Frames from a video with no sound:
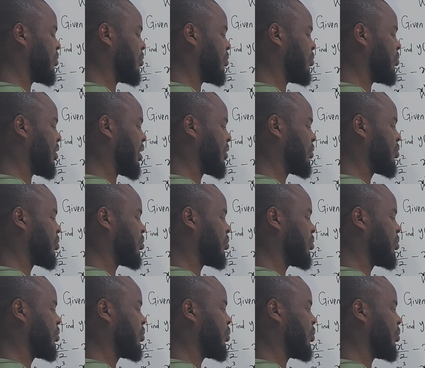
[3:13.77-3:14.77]
over
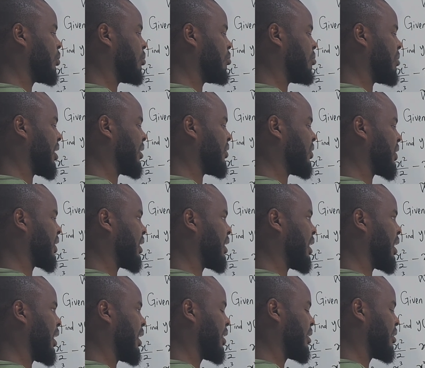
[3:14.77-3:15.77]
2 minus
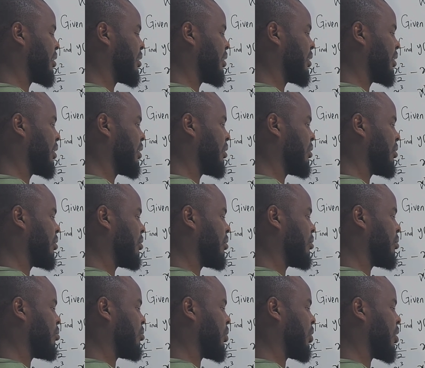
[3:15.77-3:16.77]
x
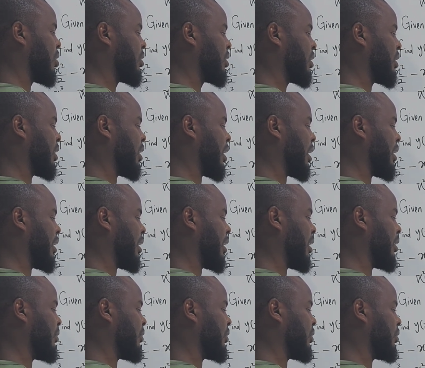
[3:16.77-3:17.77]
plus
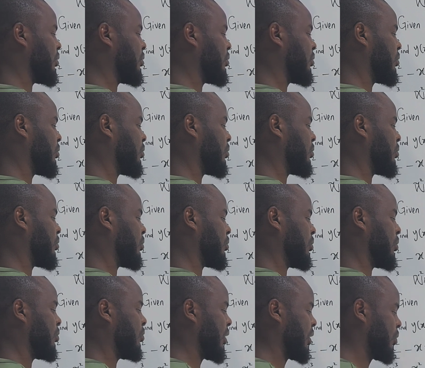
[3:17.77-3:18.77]
11
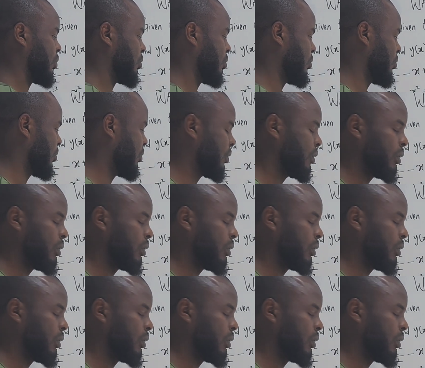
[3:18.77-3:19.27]
over 2.